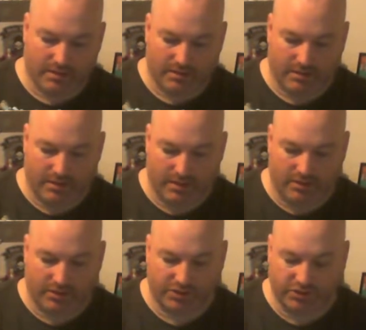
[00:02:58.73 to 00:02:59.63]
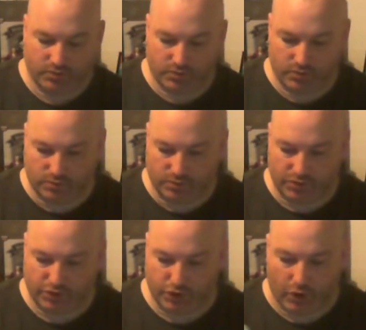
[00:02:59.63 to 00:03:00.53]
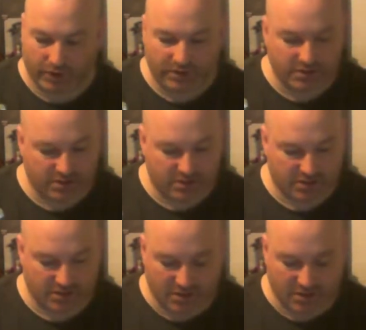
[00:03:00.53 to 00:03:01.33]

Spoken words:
There's no joints,